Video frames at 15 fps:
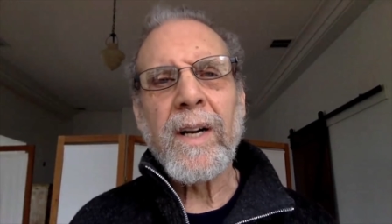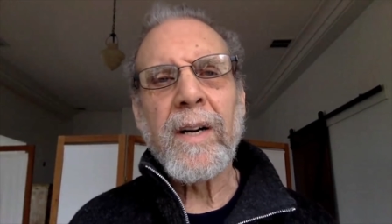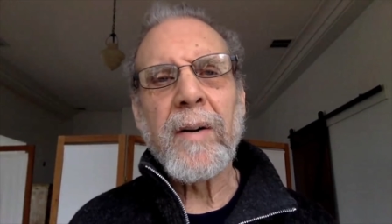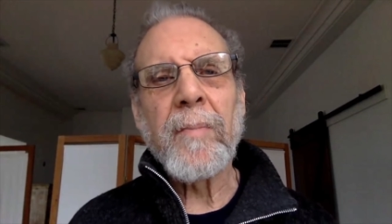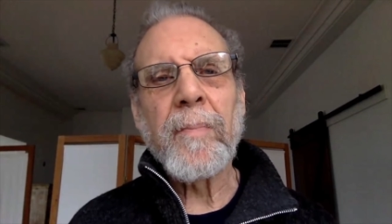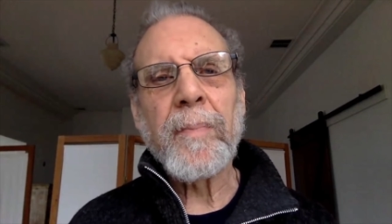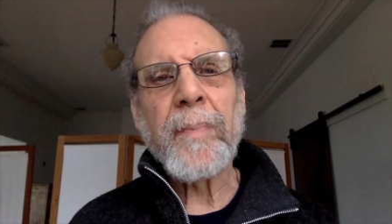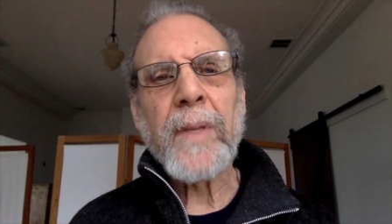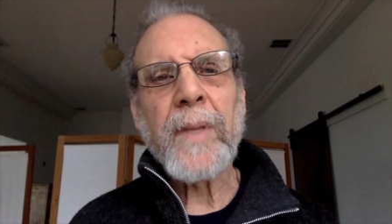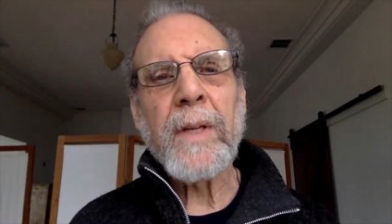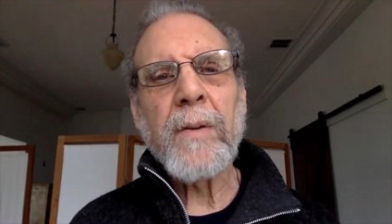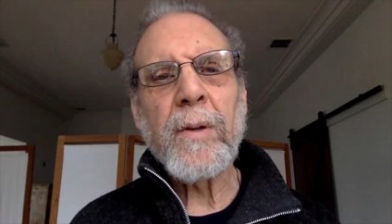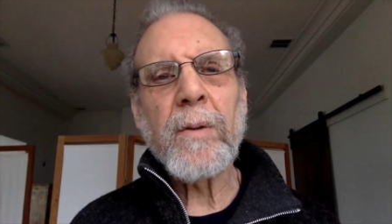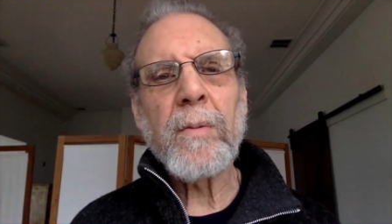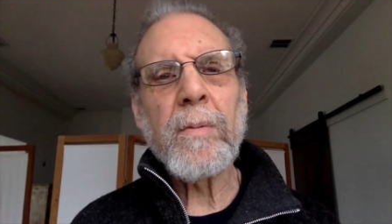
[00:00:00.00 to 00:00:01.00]
um,
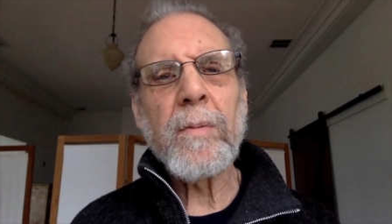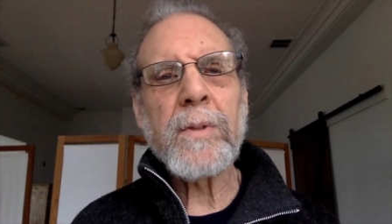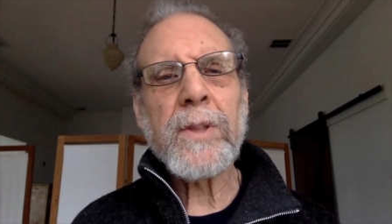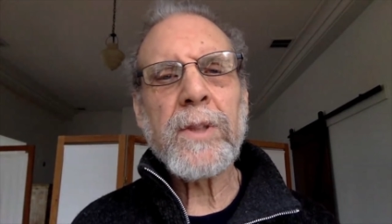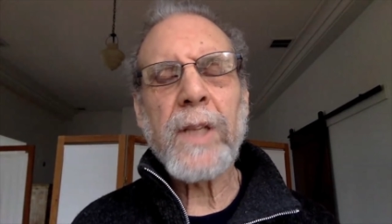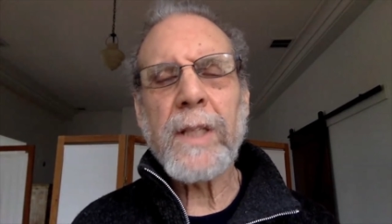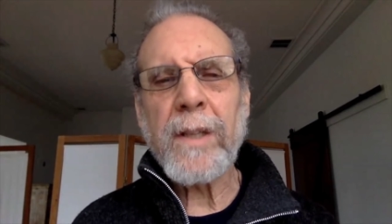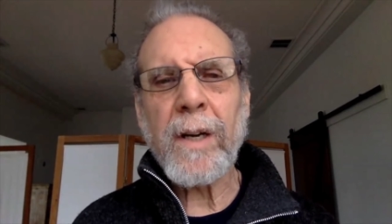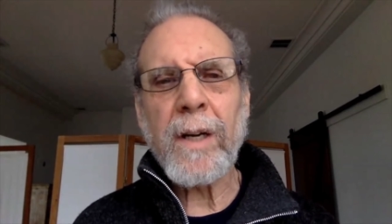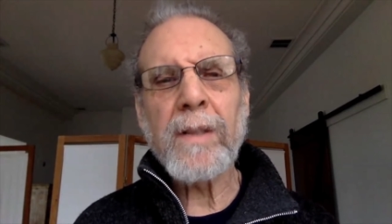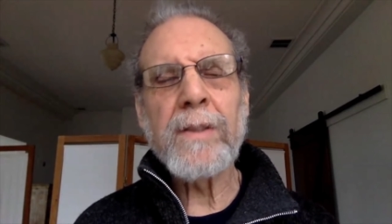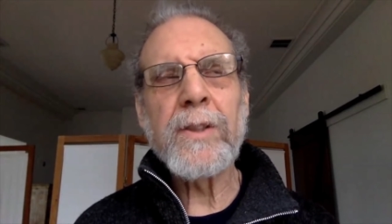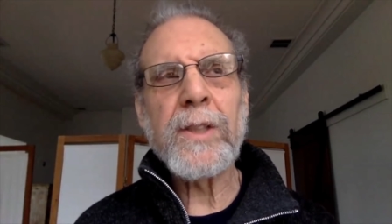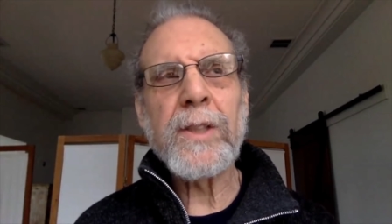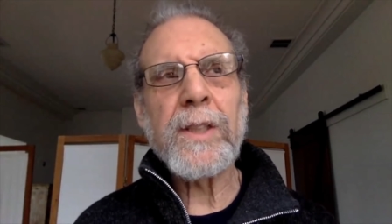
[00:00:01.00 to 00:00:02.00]
you know,
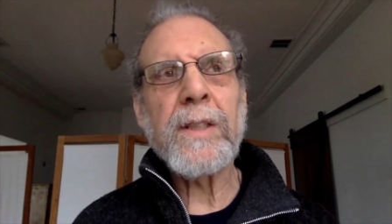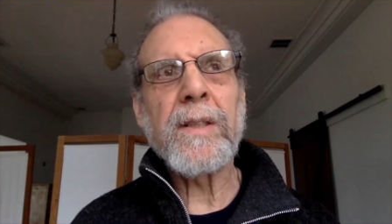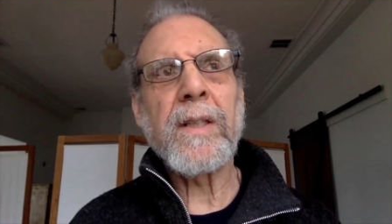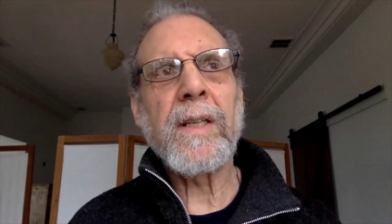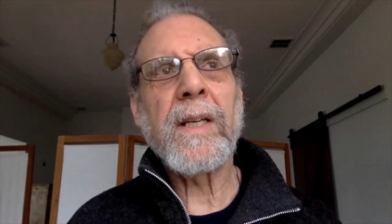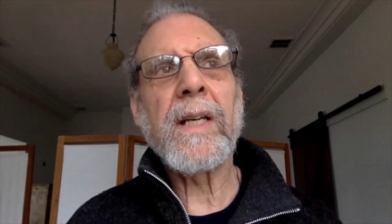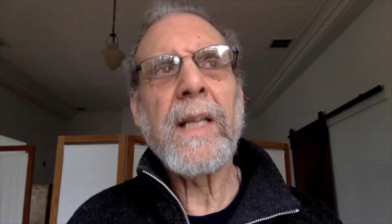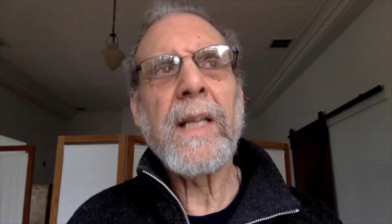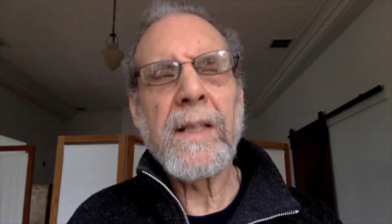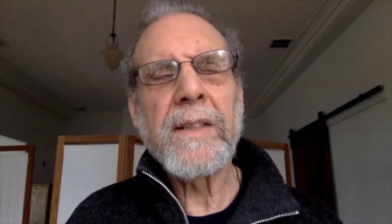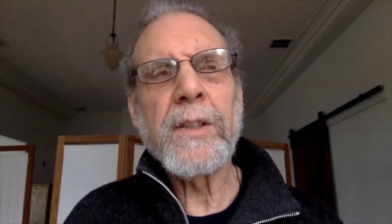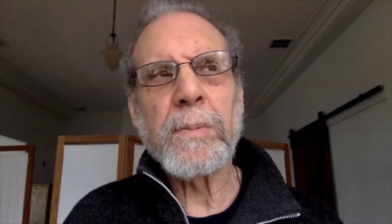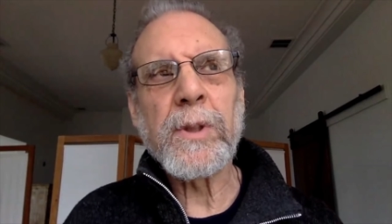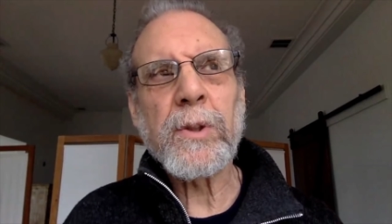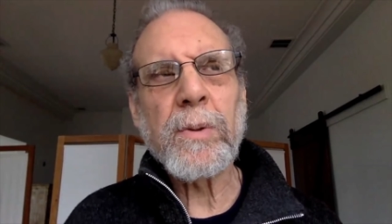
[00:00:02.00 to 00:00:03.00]
psychology,
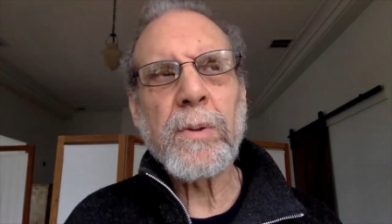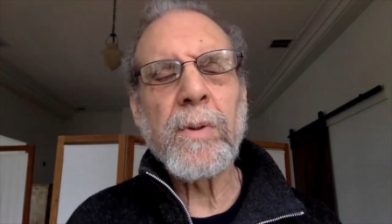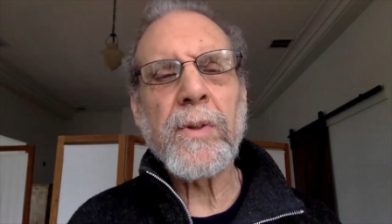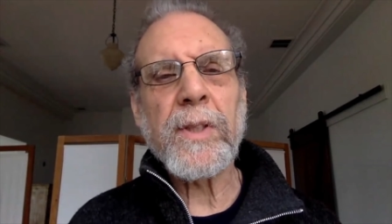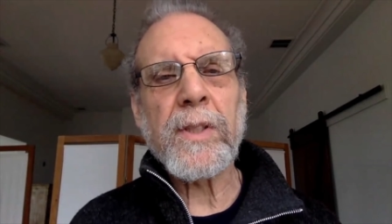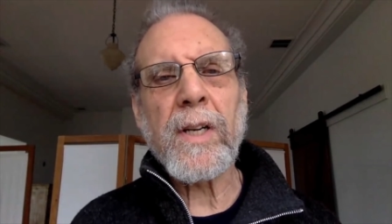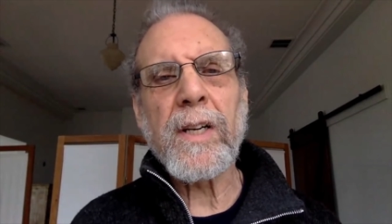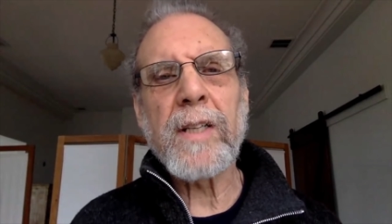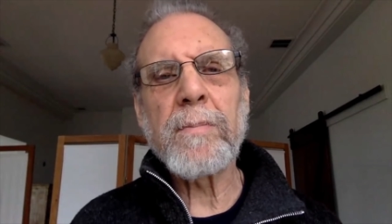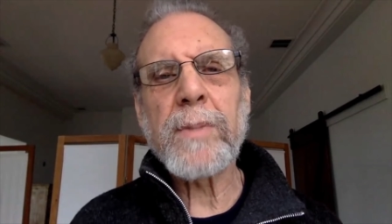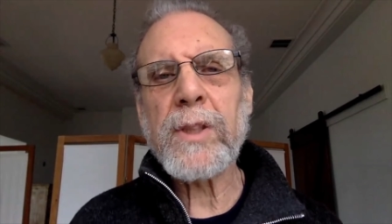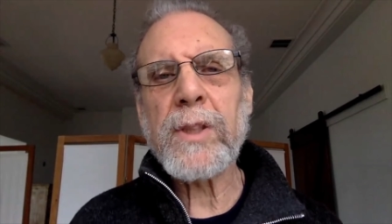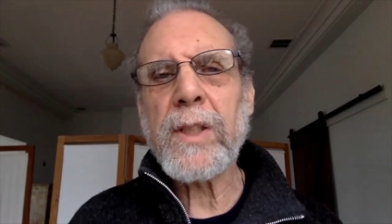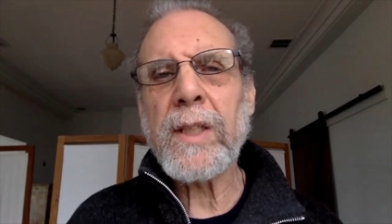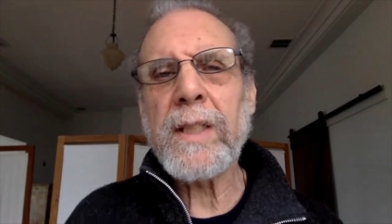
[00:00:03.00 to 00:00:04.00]
and this was true at the
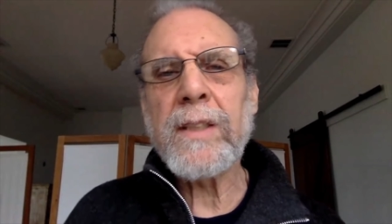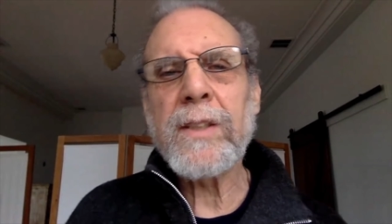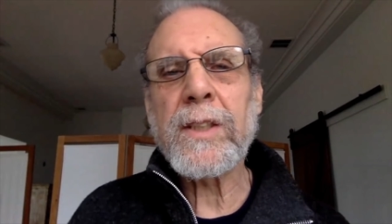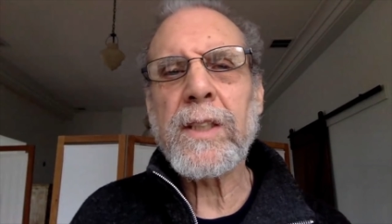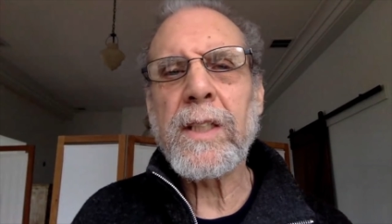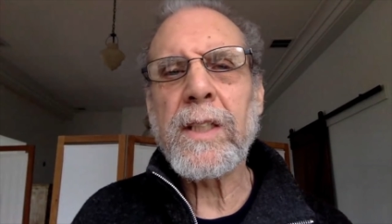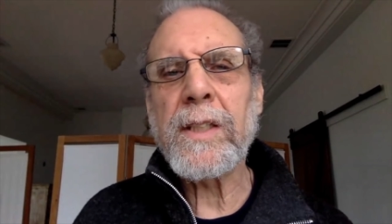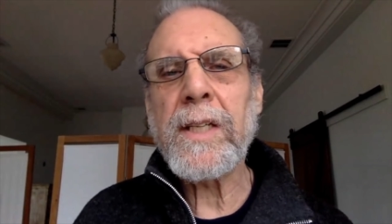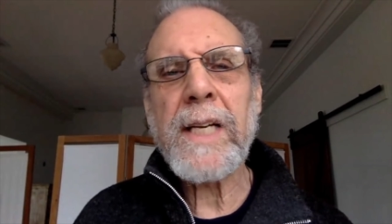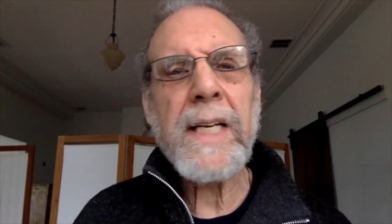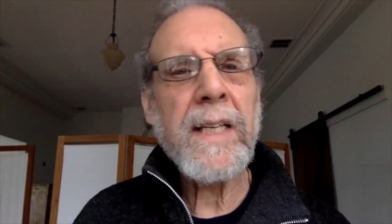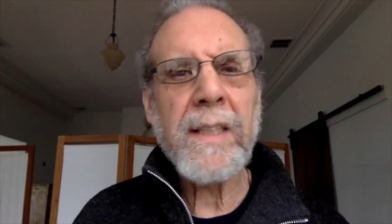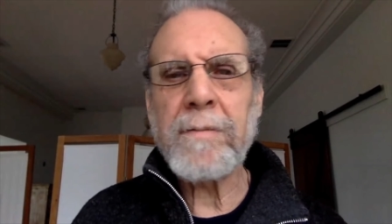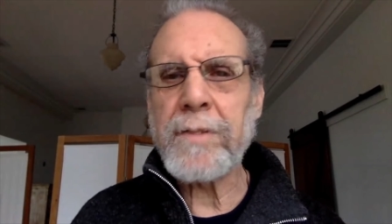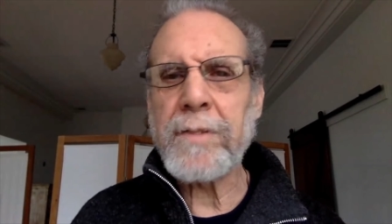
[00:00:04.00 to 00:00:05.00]
time, studies
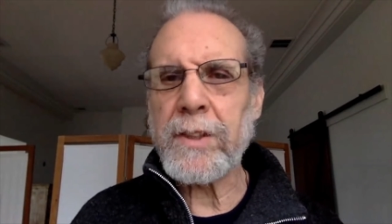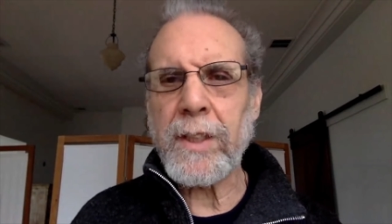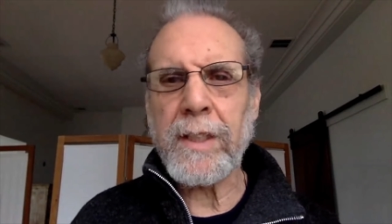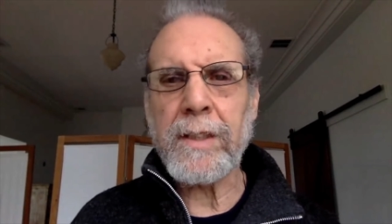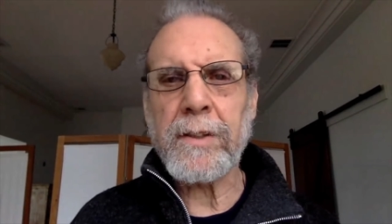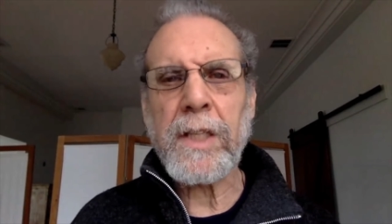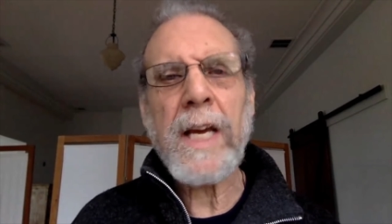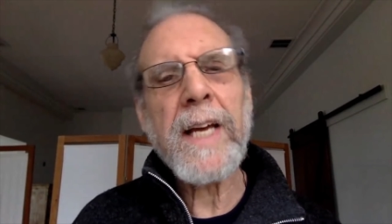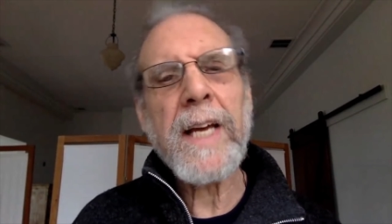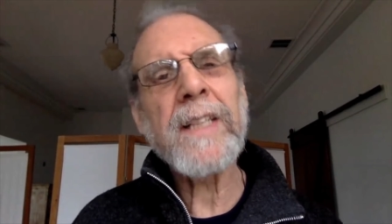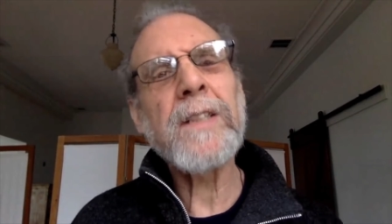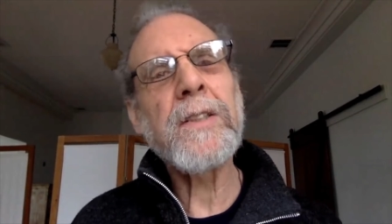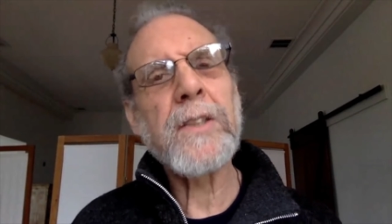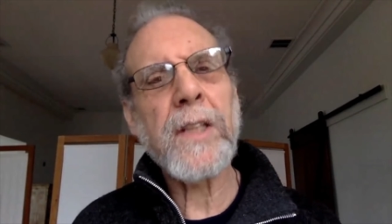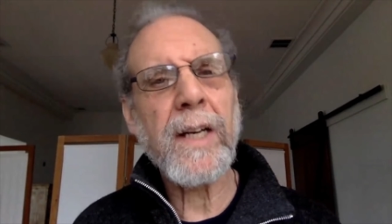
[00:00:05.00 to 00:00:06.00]
negative states,
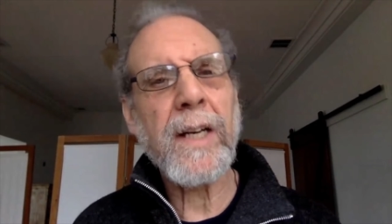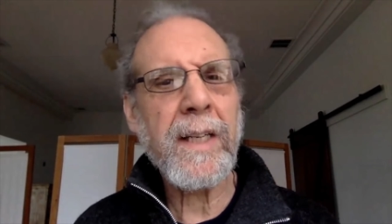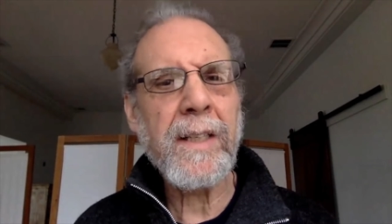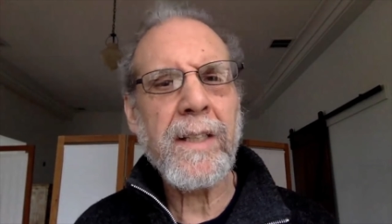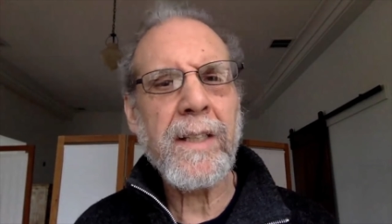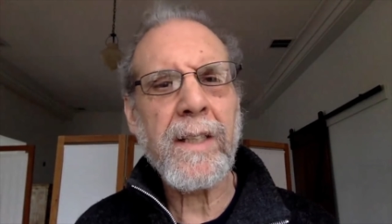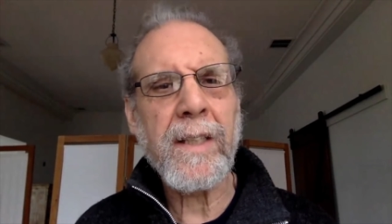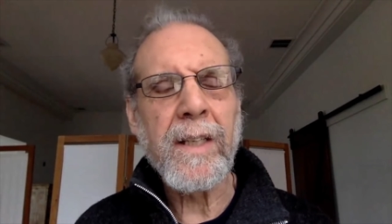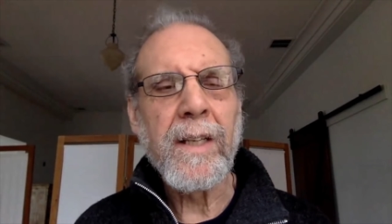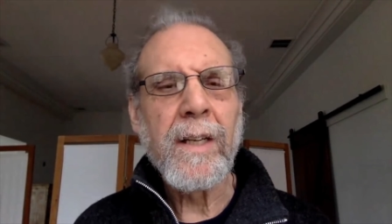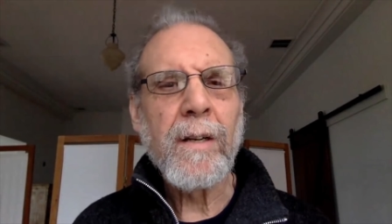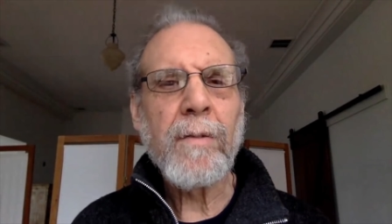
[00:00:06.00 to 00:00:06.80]
anxiety,